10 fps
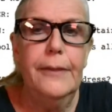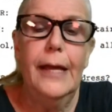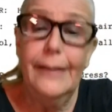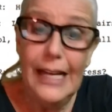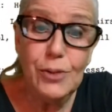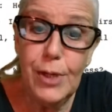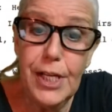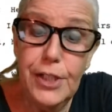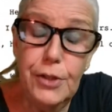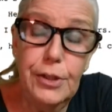That's why
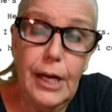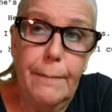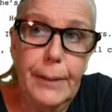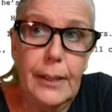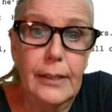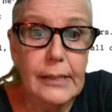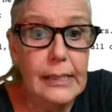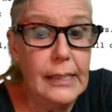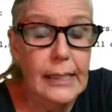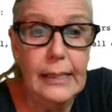they do that because it,
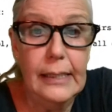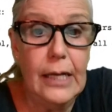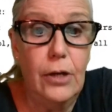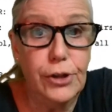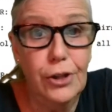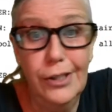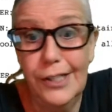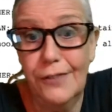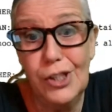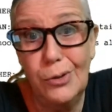it the
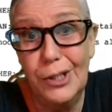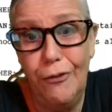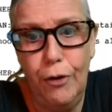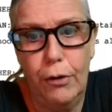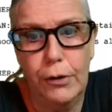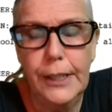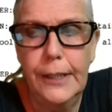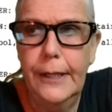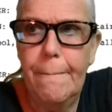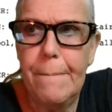alternative is so difficult.
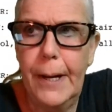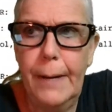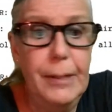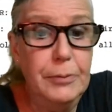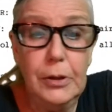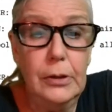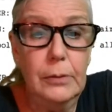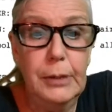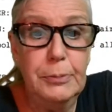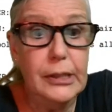Um, people don't
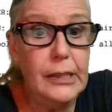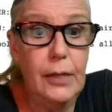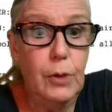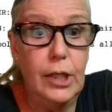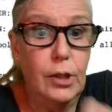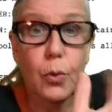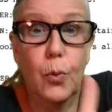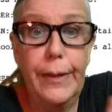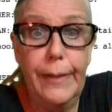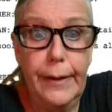people say, well, I don't know
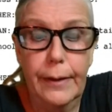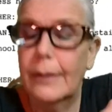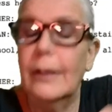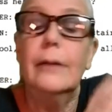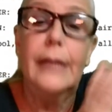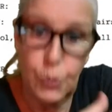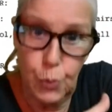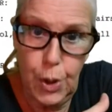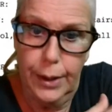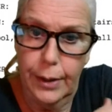why they. Yeah, that's
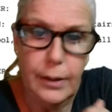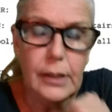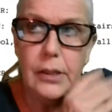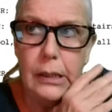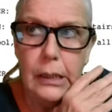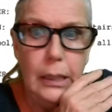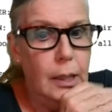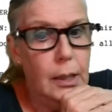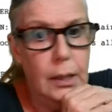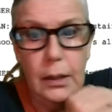why because
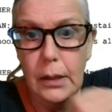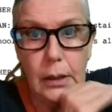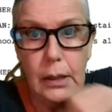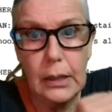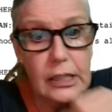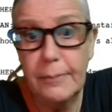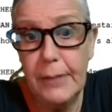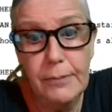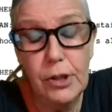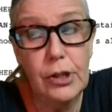because
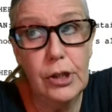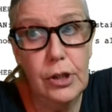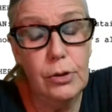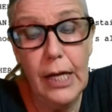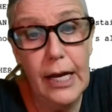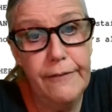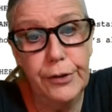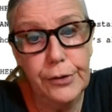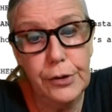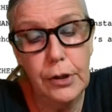sometimes you don't have an
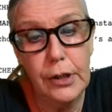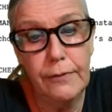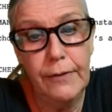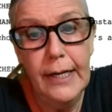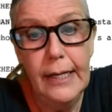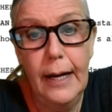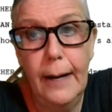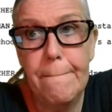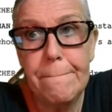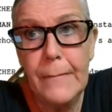alternative.
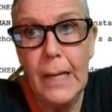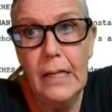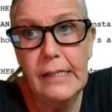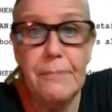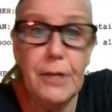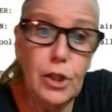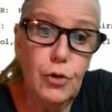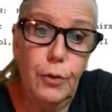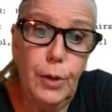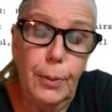Um, same thing is true
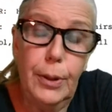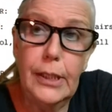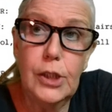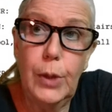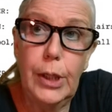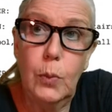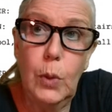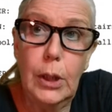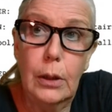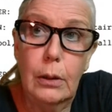with the police when
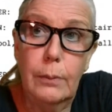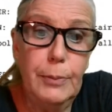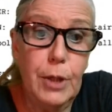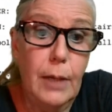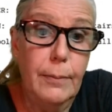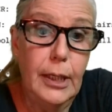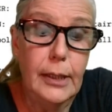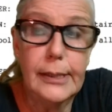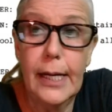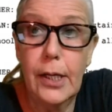when uh, people come in and
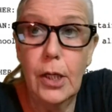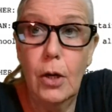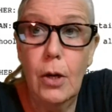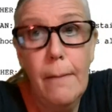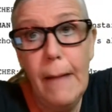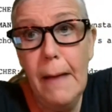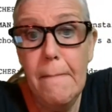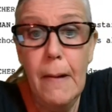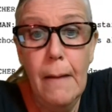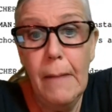say, you know, my
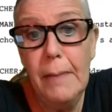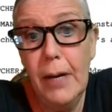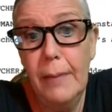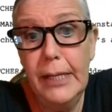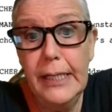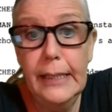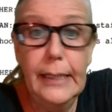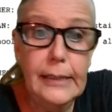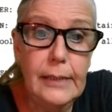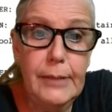my mommy did
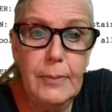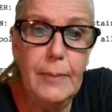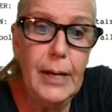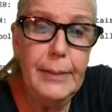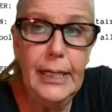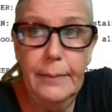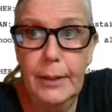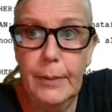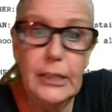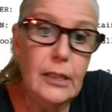this to me, my mommy hit me,
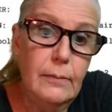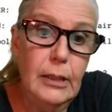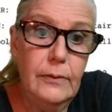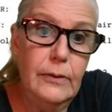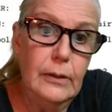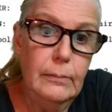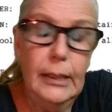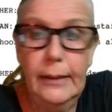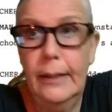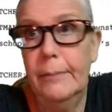my son, my
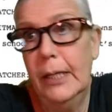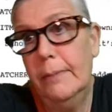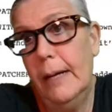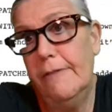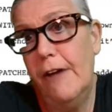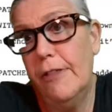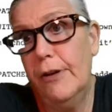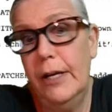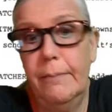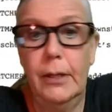my my my father
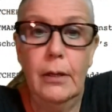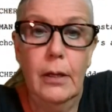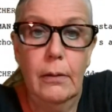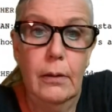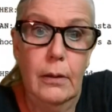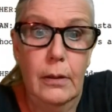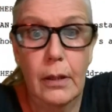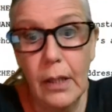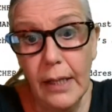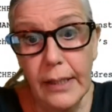hit me.
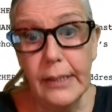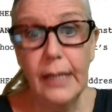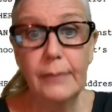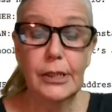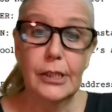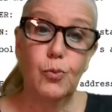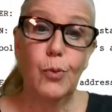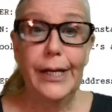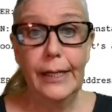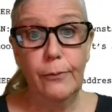A lot of times it's just
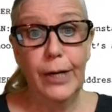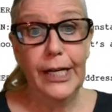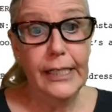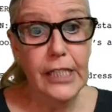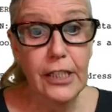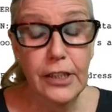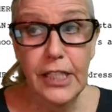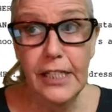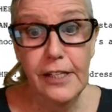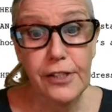whiny whiny te-
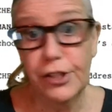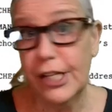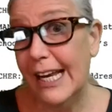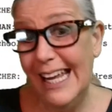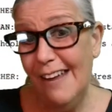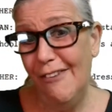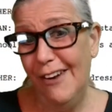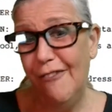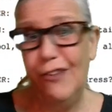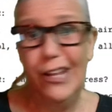teenagers, and even
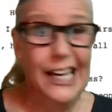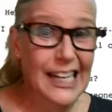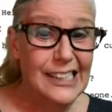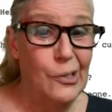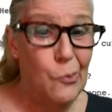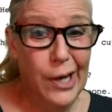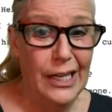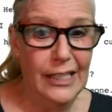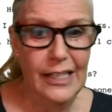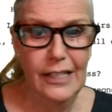if it isn't a whiny
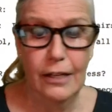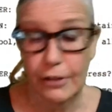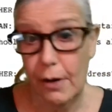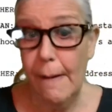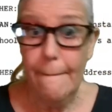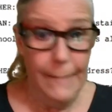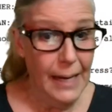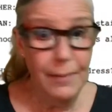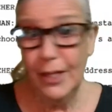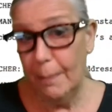teenager,
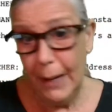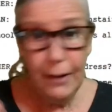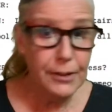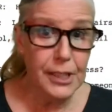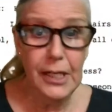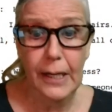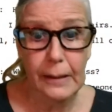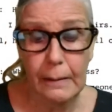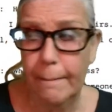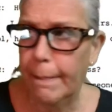maybe the parent did hit
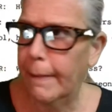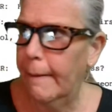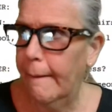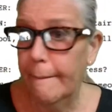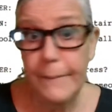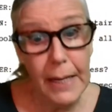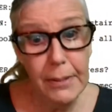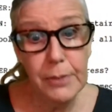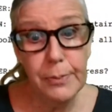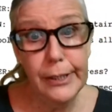them. Maybe
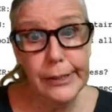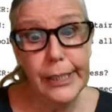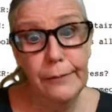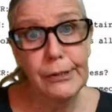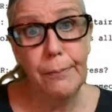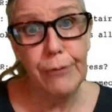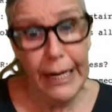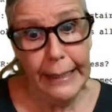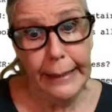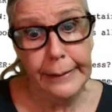it's because the kid was a
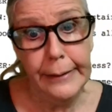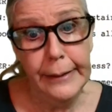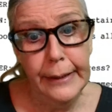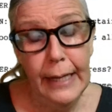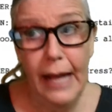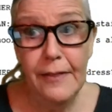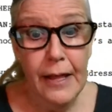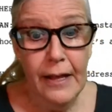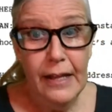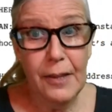brat head, and
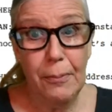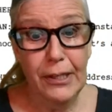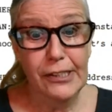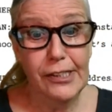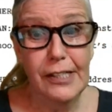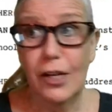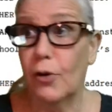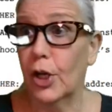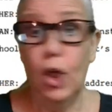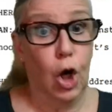the police are sitting there
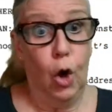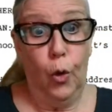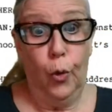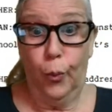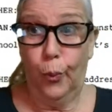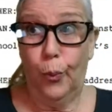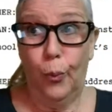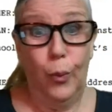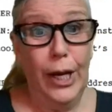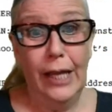going, look,
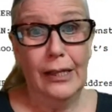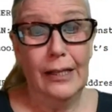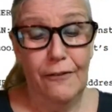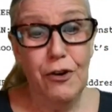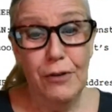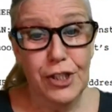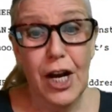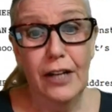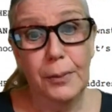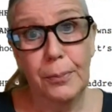we get if you're in
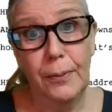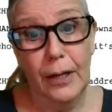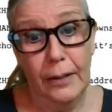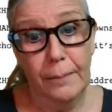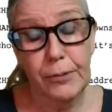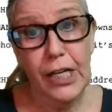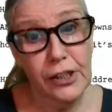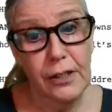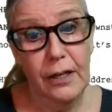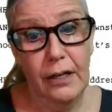child uh, protect
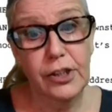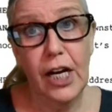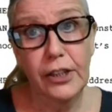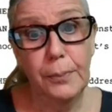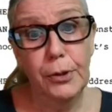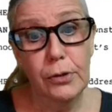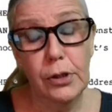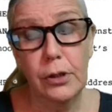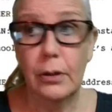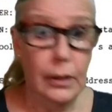uh, child
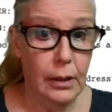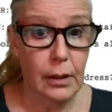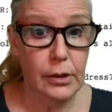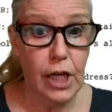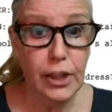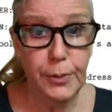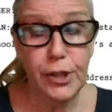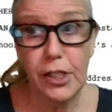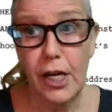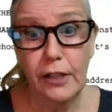abuse uh, uh, child abuse
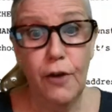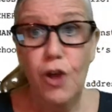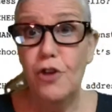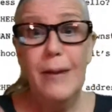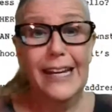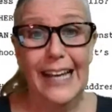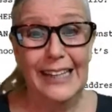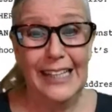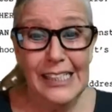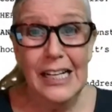detective you may get
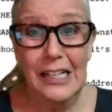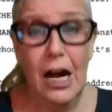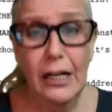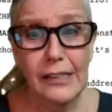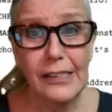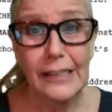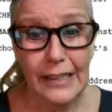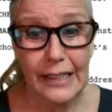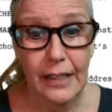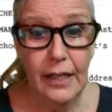this
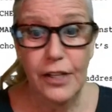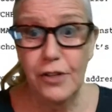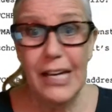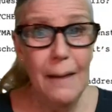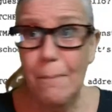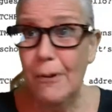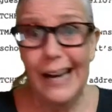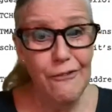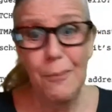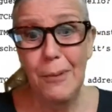constantly and you can't put
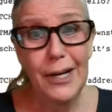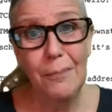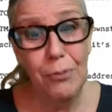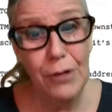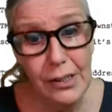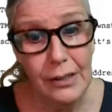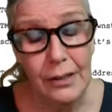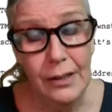everybody in prison